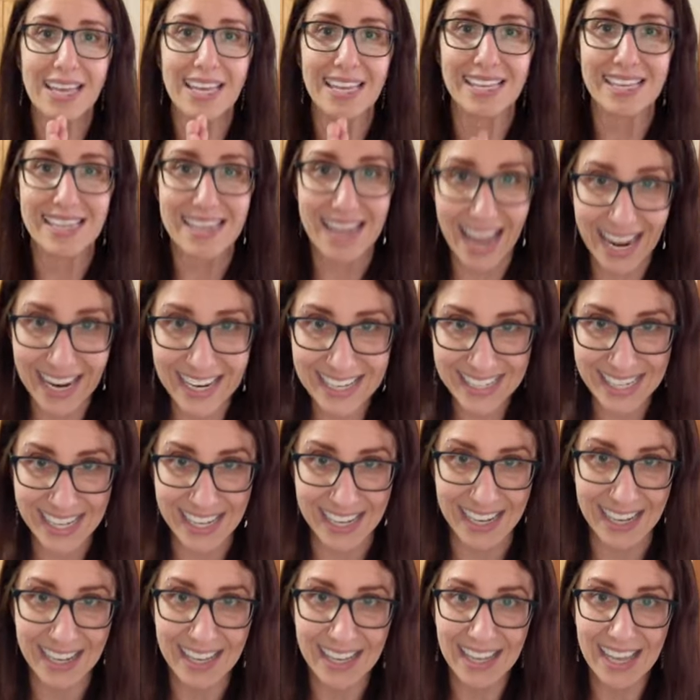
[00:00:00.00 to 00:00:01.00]

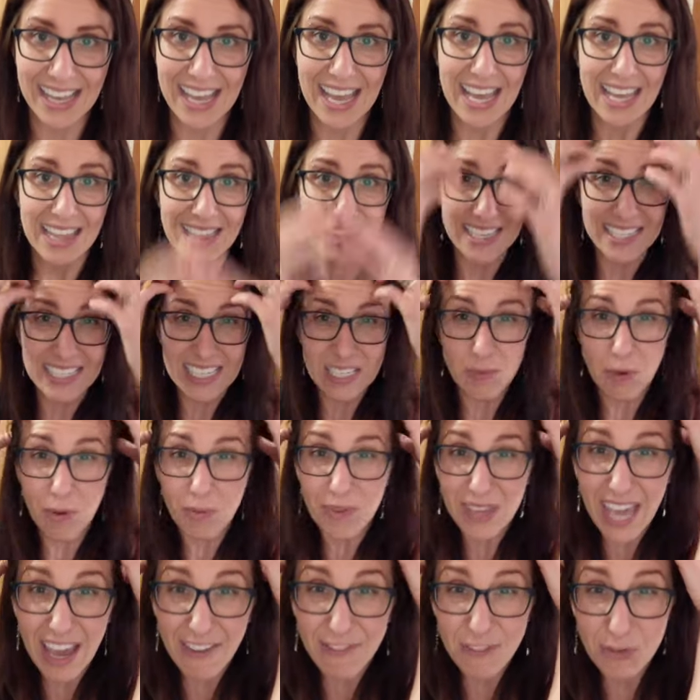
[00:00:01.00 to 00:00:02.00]
connected. This is what
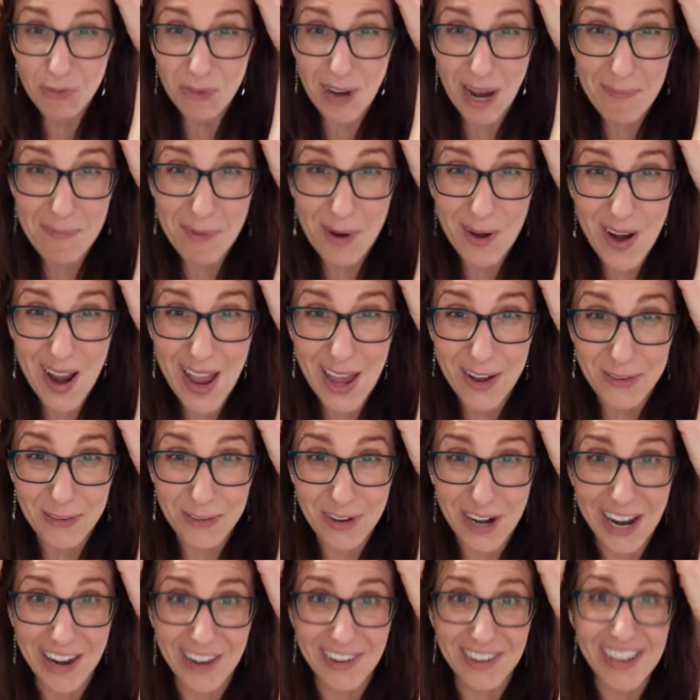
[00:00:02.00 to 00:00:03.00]
we have to wrap our head
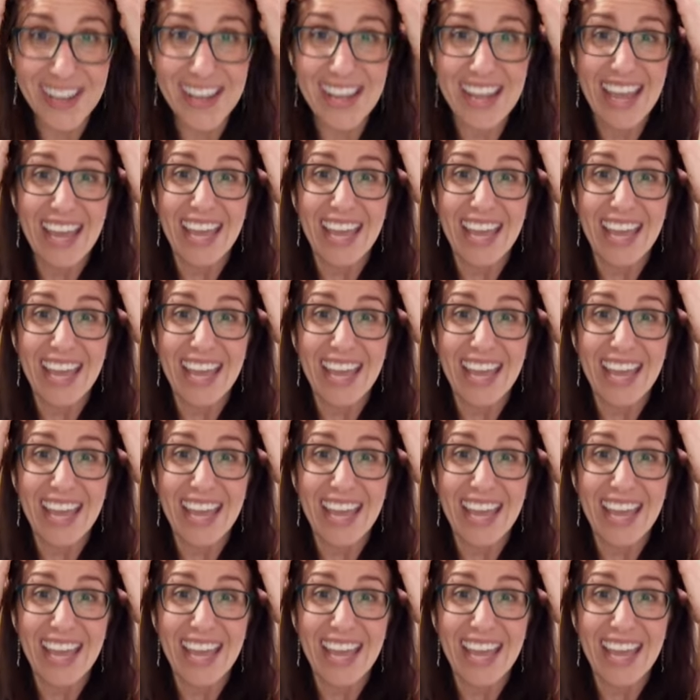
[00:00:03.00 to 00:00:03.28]
around.